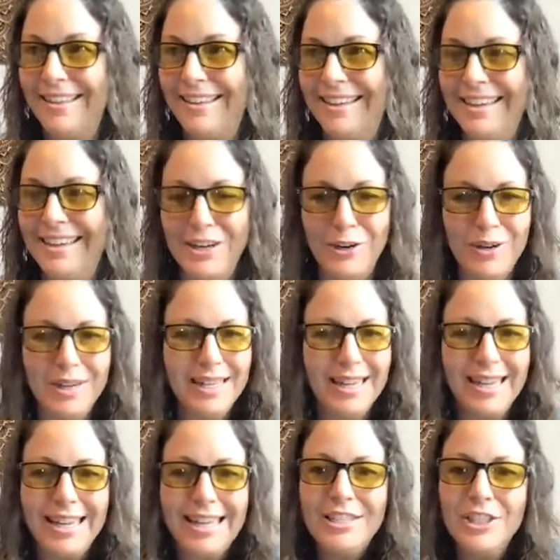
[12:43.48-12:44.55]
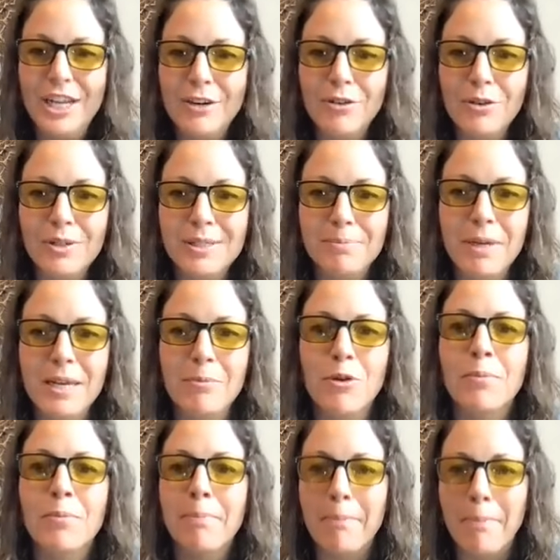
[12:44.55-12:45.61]
you know in general it's being
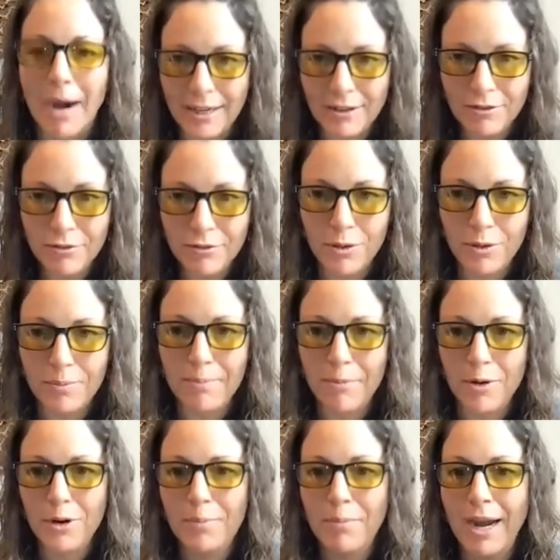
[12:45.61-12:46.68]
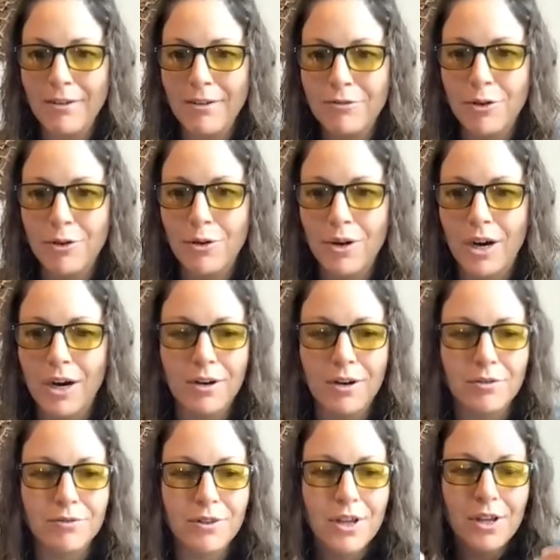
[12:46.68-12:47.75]
more mindful more mindful
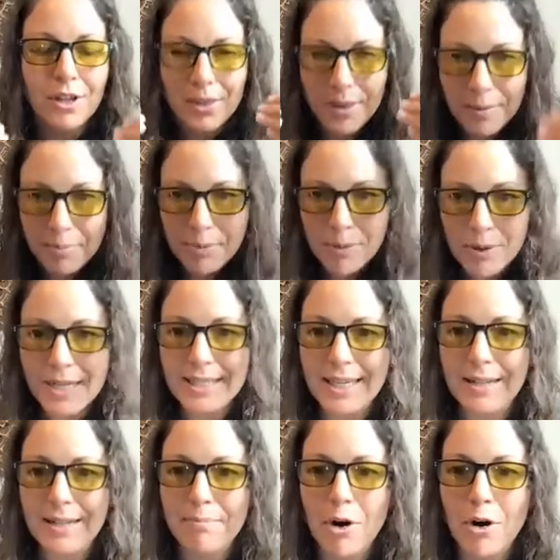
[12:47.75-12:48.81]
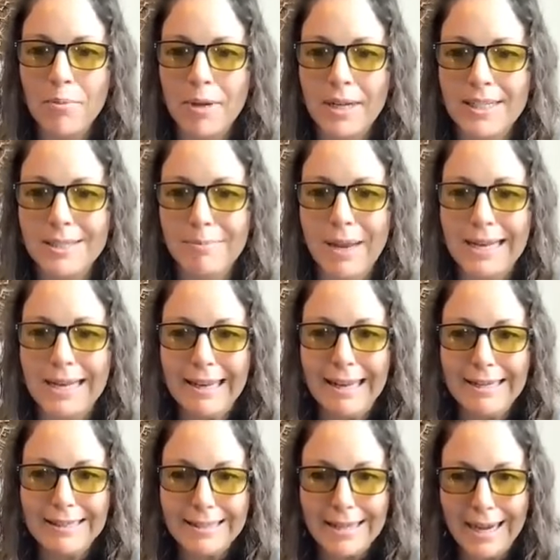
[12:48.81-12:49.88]
of the present moment spending
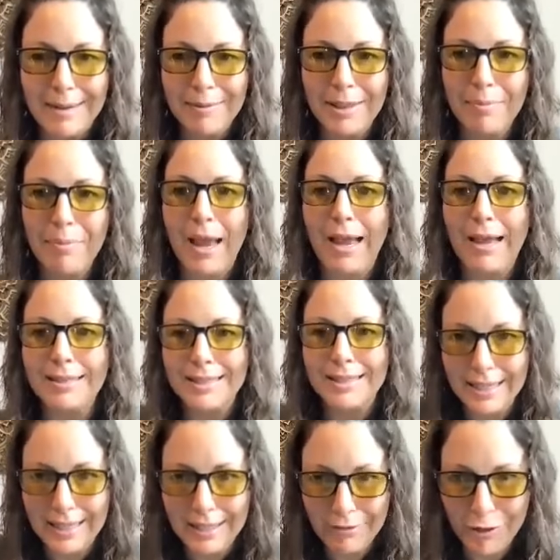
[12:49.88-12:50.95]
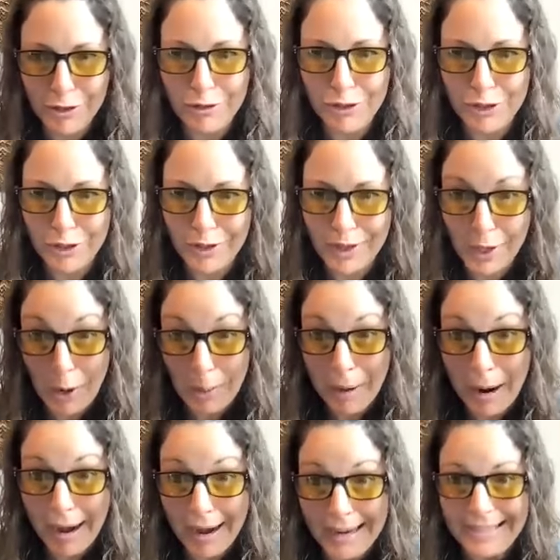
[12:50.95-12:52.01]
less time in the past and in the future in our
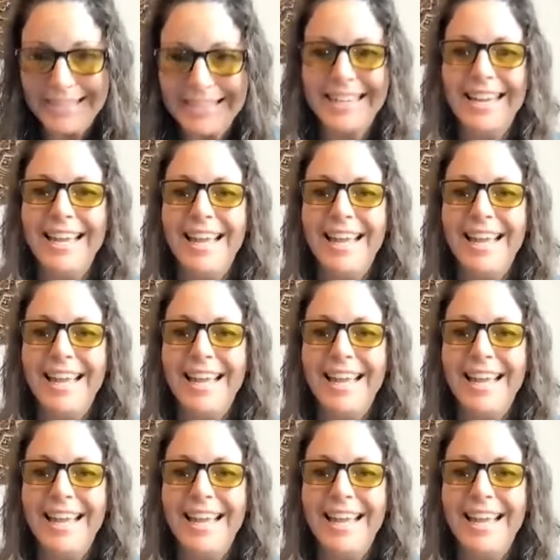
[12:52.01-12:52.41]
mind